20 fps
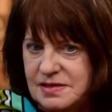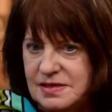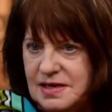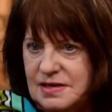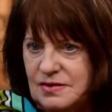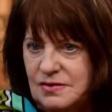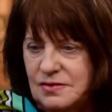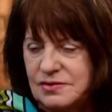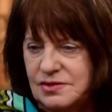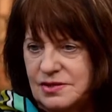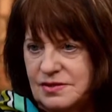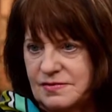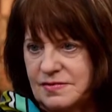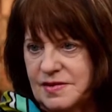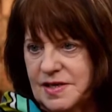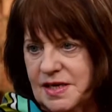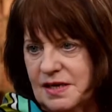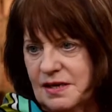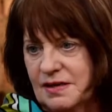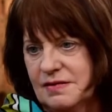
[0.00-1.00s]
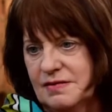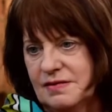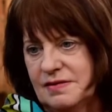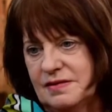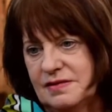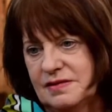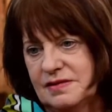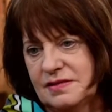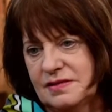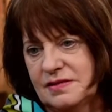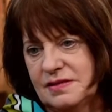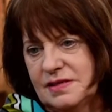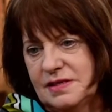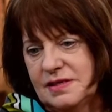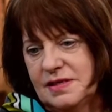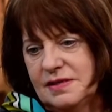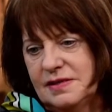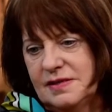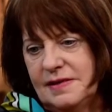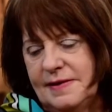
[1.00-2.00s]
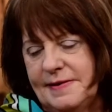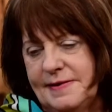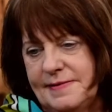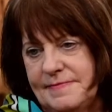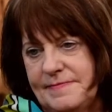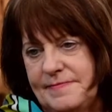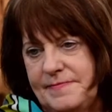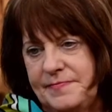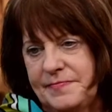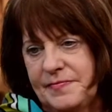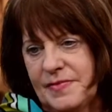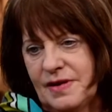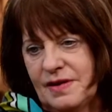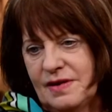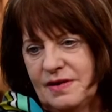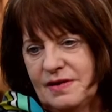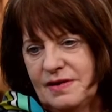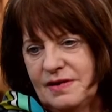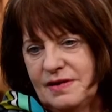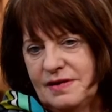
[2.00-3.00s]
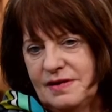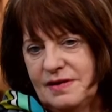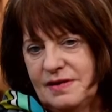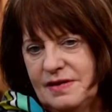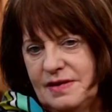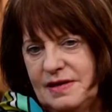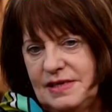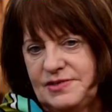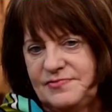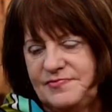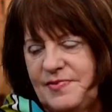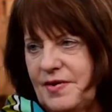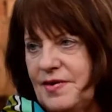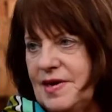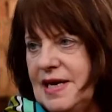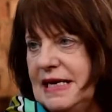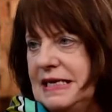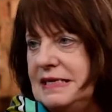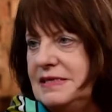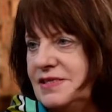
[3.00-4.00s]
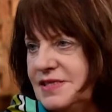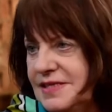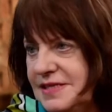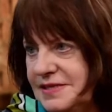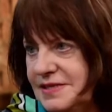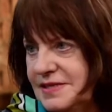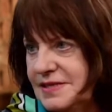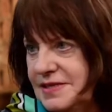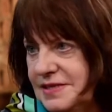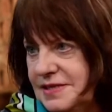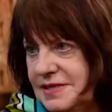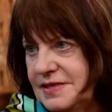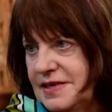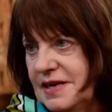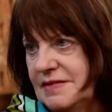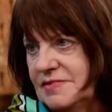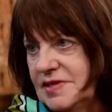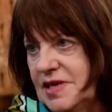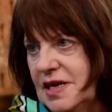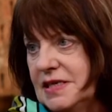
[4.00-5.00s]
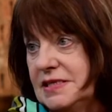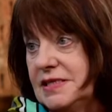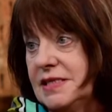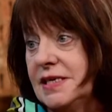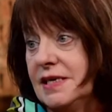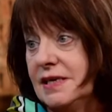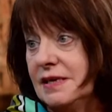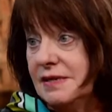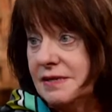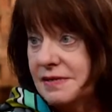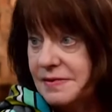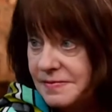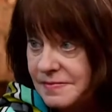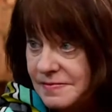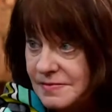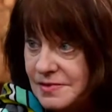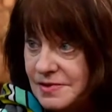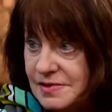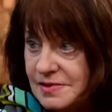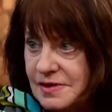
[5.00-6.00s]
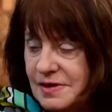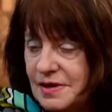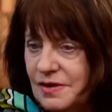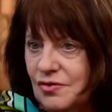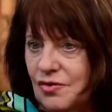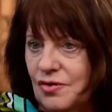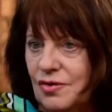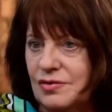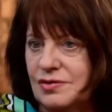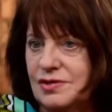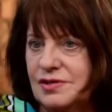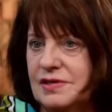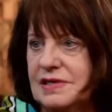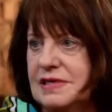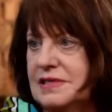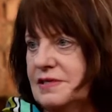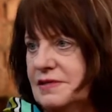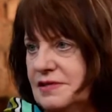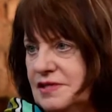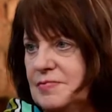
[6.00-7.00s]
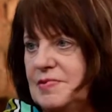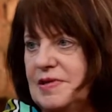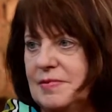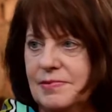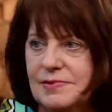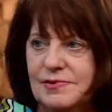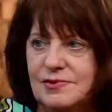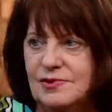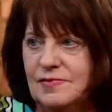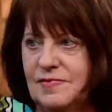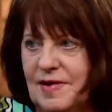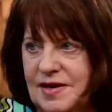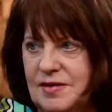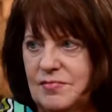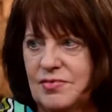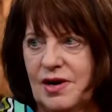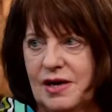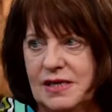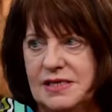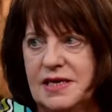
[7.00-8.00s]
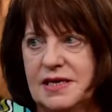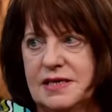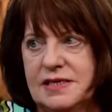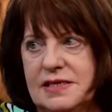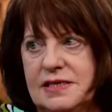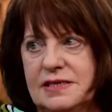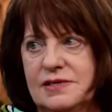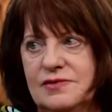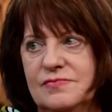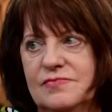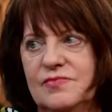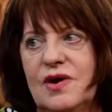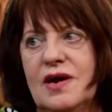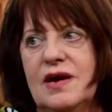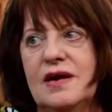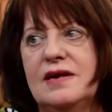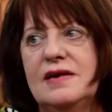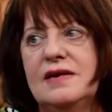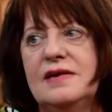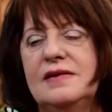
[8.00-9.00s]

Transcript: I also think that it's very easy to sit and have an idea or to listen to people who've had a bright idea somewhere